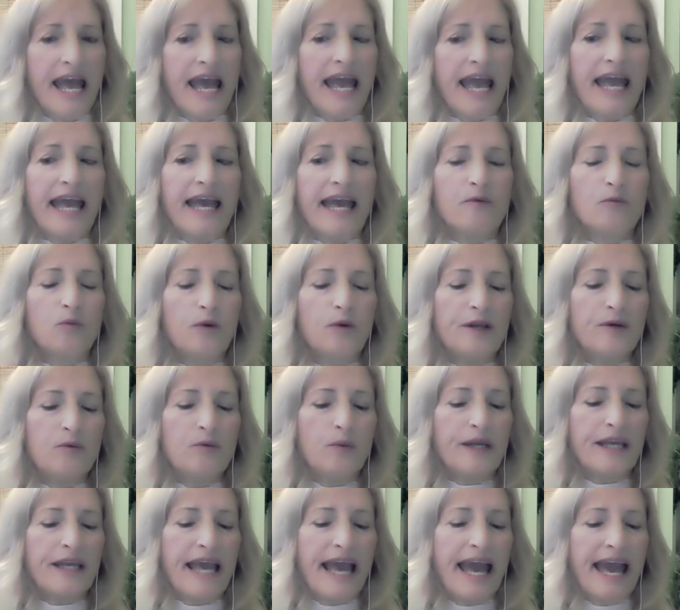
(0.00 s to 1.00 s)
And when
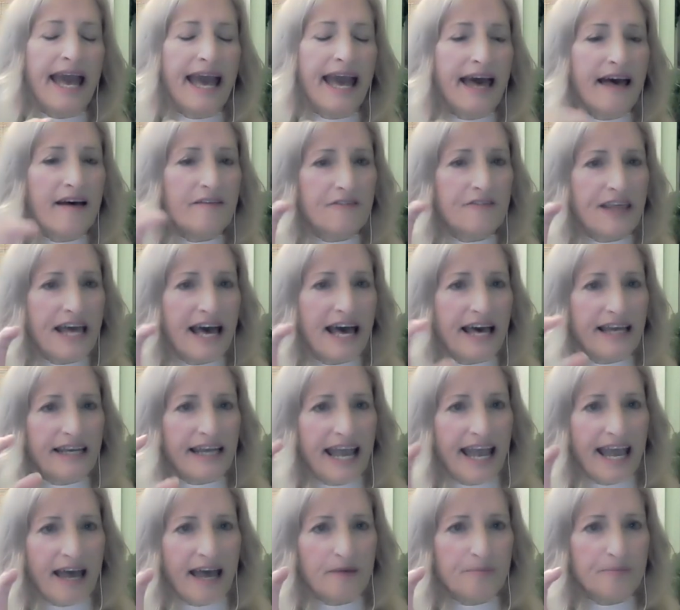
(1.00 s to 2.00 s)
we have that
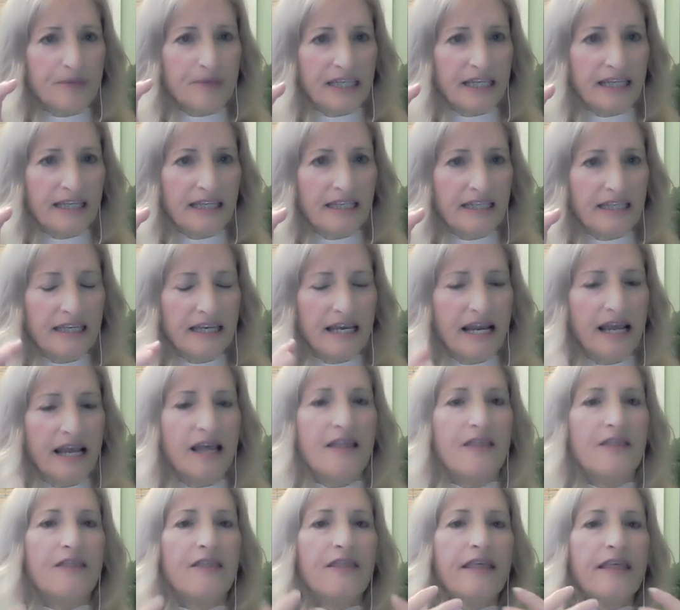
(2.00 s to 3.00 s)
happening,
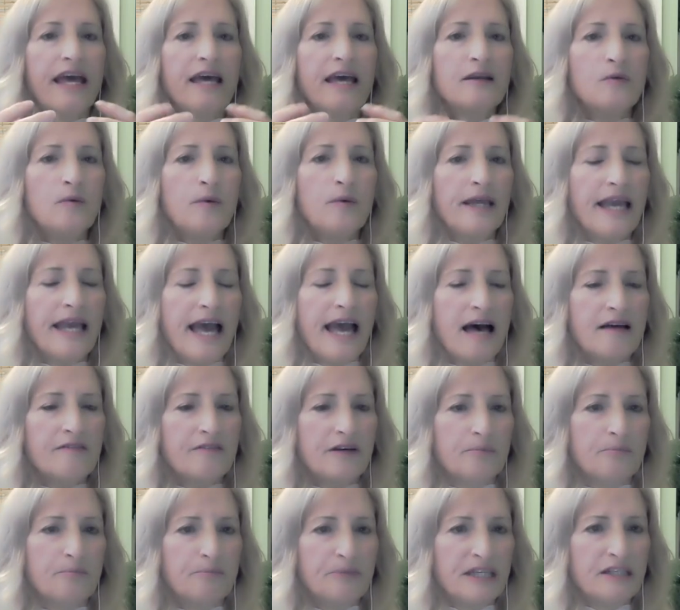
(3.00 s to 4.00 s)
then we have
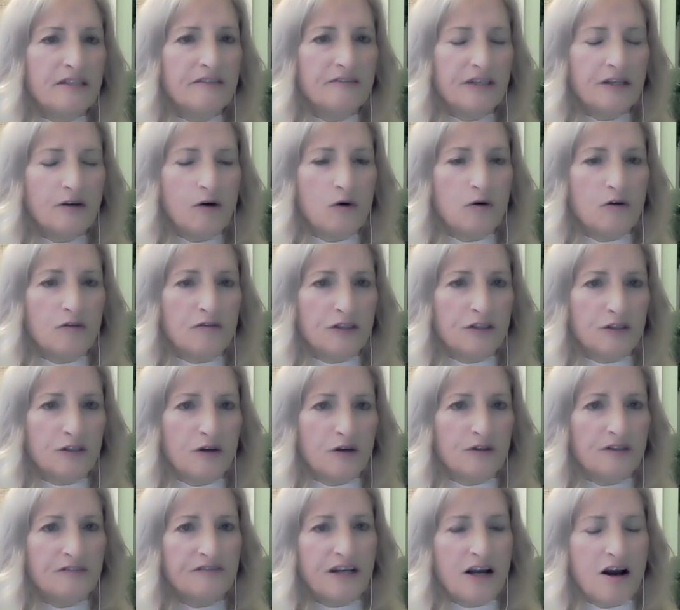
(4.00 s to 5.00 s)
a bit of an
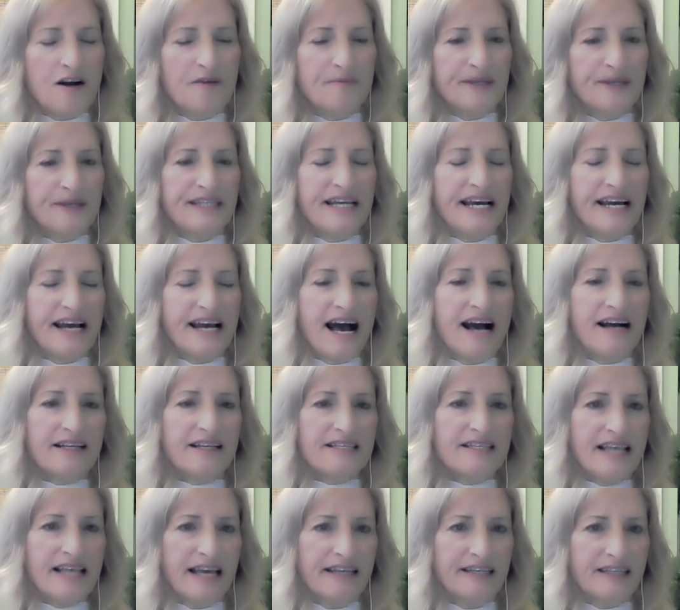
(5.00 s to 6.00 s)
overload of carbon
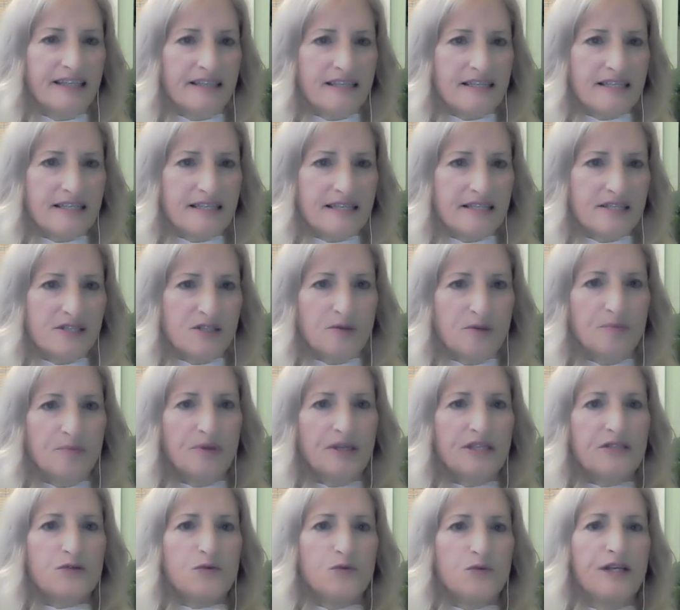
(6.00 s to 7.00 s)
dioxide in the system
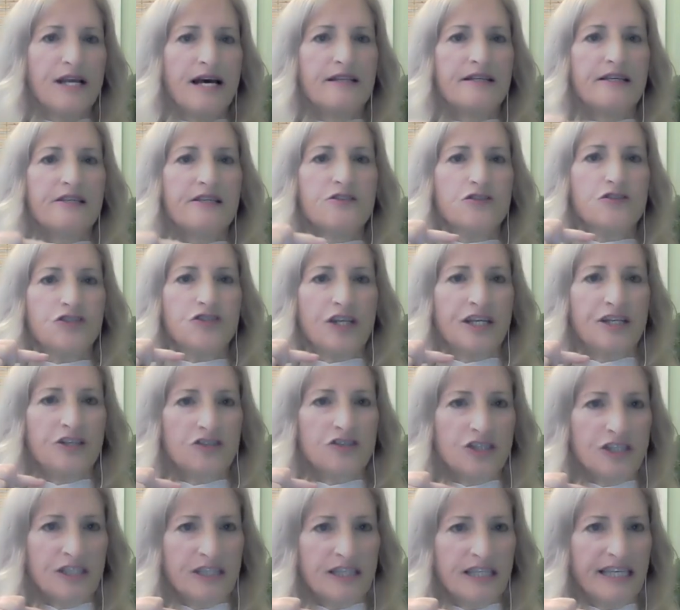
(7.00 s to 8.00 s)
because we're not
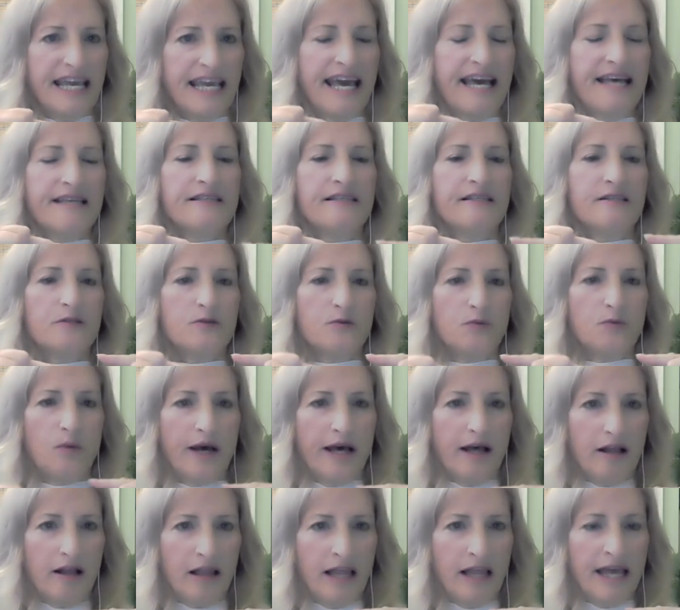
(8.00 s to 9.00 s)
exchanging the gases
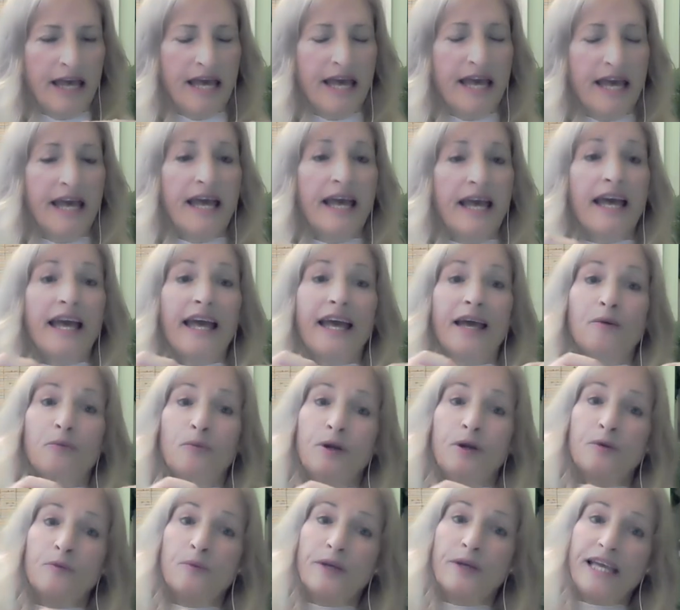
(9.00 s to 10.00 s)
well. And
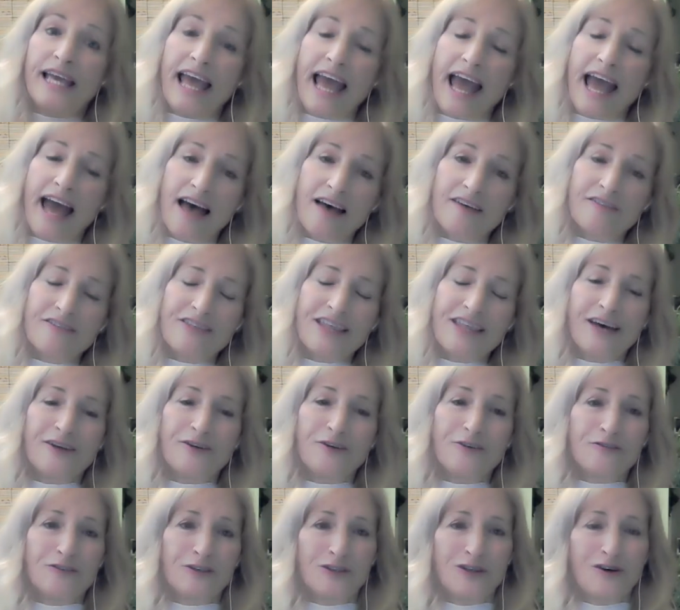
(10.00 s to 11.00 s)
when we have that
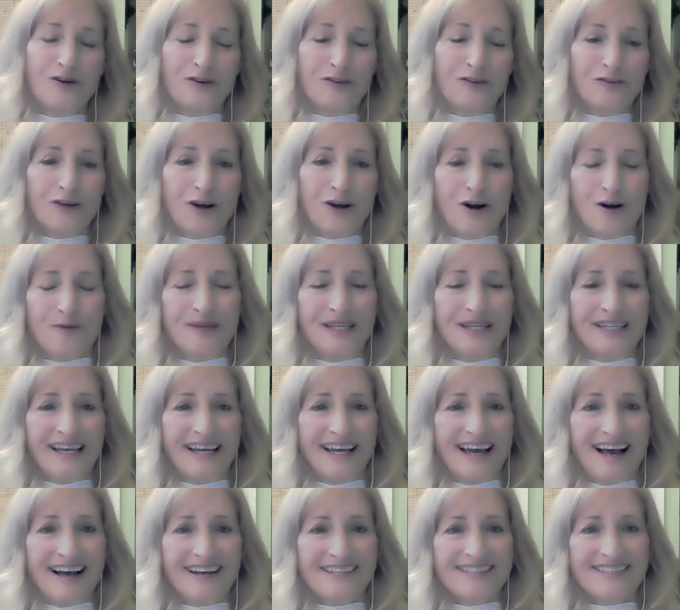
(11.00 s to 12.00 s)
overload of carbon
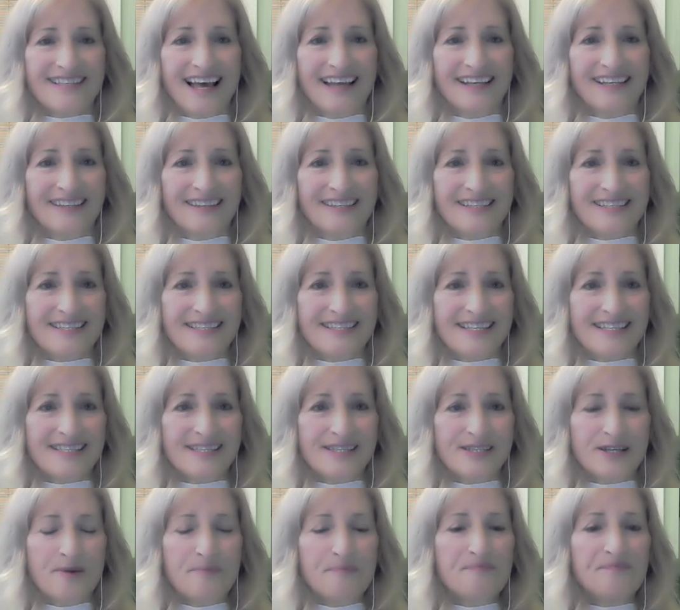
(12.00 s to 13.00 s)
dioxide in the
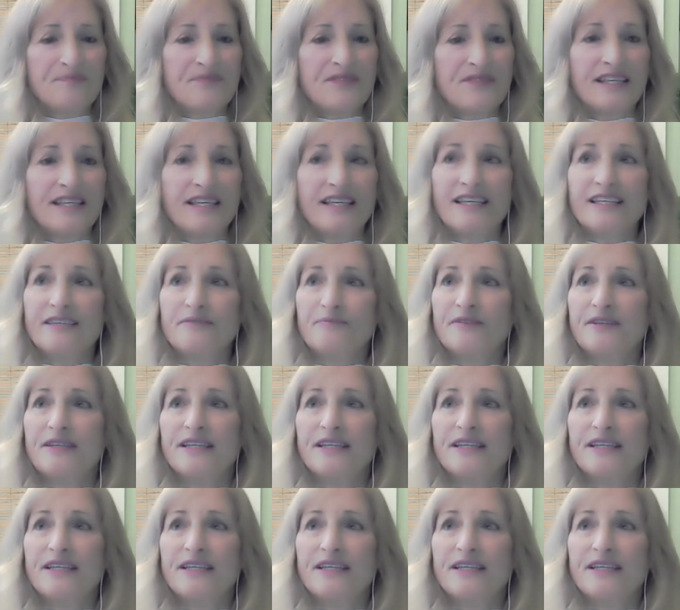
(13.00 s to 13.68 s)
system, it